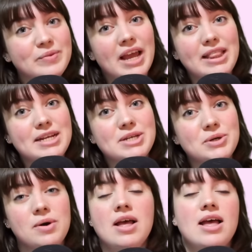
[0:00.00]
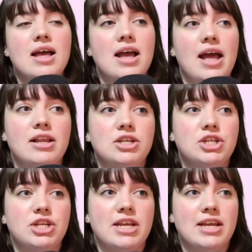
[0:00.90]
And they do. And
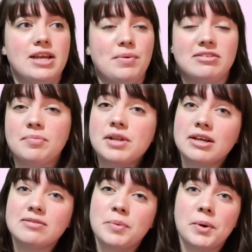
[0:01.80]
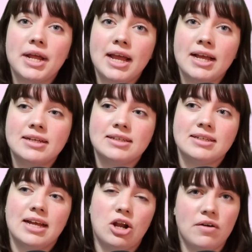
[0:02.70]
she wakes up the next morning,
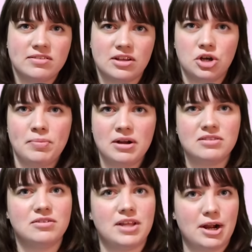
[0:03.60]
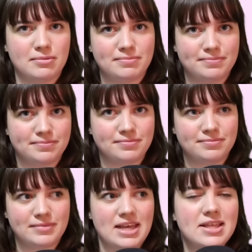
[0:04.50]
and all of a sudden her parents are there
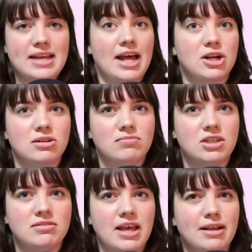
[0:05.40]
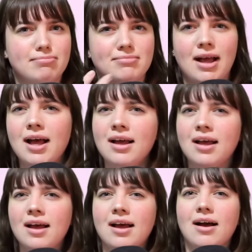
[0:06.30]
yelling at her. And she's like,
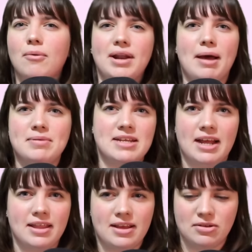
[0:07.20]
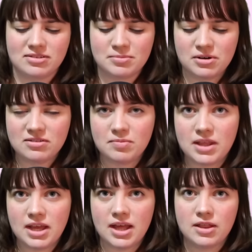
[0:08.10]
what happened? Did I, like, kill someone or
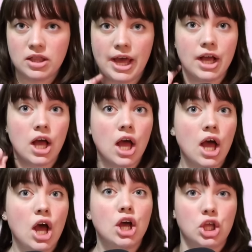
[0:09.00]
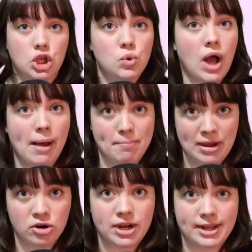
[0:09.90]
something? And they're like, you got
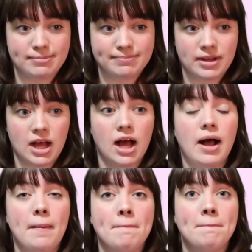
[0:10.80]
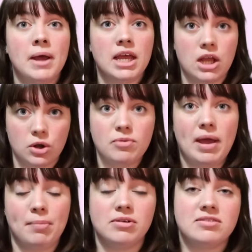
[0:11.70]
married. Here are the
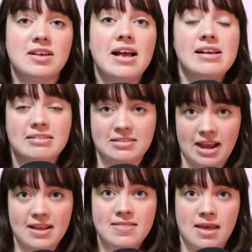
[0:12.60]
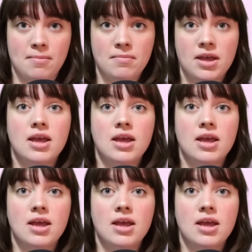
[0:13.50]
papers. Sign them.